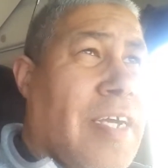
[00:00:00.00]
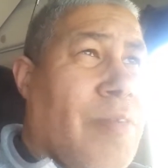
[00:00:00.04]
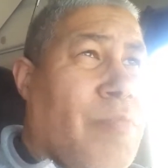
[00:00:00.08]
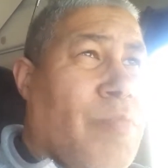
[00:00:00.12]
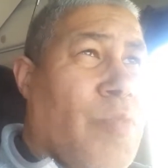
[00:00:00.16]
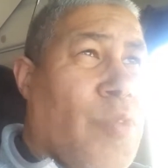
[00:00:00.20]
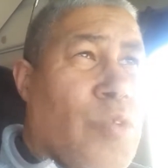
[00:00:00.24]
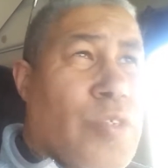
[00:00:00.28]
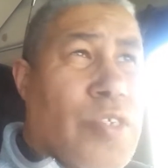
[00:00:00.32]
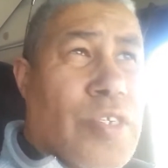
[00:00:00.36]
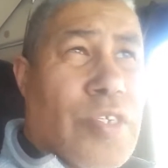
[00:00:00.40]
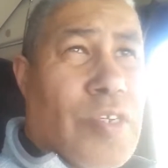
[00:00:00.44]

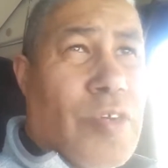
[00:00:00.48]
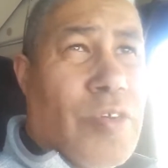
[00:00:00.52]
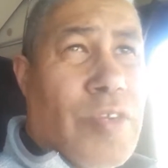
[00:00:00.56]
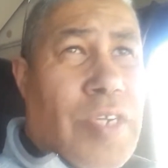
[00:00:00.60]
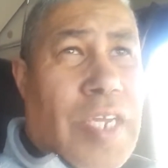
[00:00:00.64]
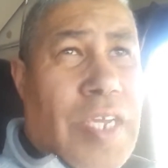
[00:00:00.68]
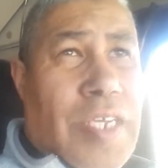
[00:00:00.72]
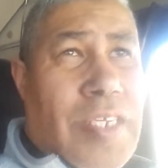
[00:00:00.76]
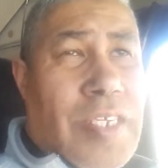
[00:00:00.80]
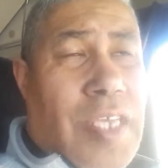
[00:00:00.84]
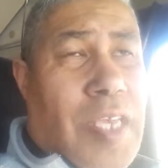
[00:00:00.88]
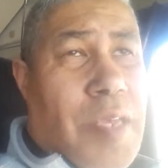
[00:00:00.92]
also known
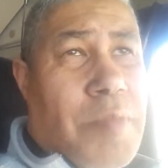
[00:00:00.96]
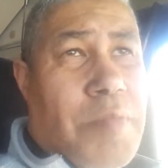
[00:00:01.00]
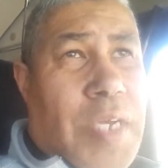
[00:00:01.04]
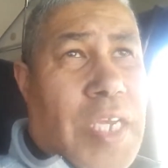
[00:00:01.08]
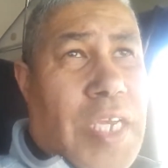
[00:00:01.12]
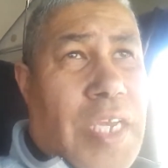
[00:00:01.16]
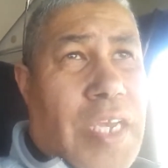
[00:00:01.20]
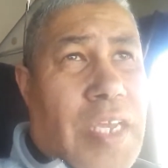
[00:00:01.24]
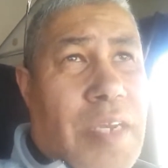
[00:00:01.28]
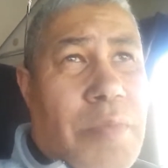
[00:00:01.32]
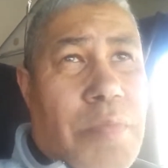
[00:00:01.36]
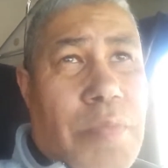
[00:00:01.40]
as
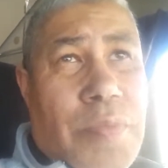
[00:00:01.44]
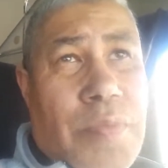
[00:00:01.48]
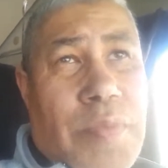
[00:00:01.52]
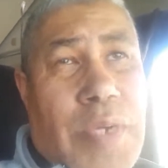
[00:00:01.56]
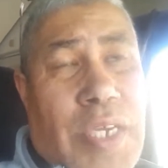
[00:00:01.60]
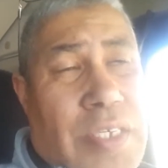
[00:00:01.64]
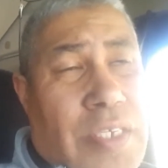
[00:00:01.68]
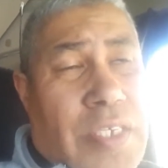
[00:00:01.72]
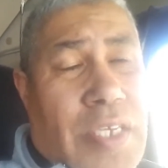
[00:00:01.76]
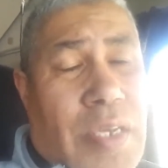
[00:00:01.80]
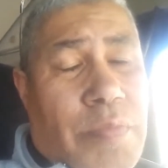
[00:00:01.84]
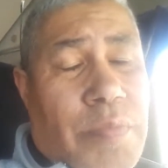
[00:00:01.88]
MAN by
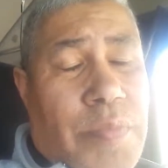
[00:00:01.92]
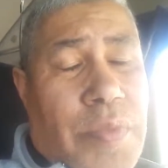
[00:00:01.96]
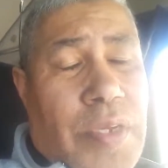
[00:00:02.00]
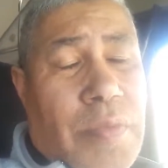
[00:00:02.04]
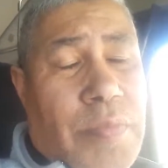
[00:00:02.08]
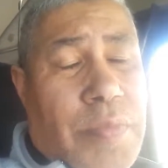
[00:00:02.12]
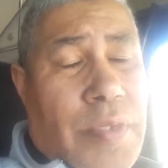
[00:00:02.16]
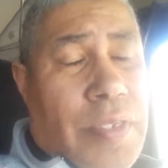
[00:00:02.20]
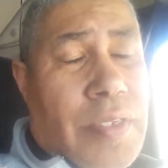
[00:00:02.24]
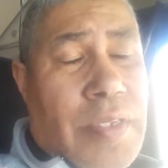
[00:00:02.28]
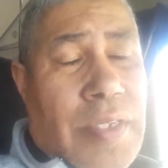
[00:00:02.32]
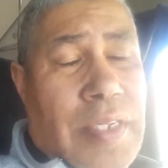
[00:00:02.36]
some
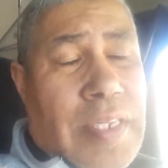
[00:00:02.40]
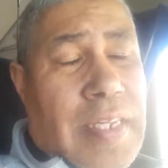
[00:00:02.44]
people.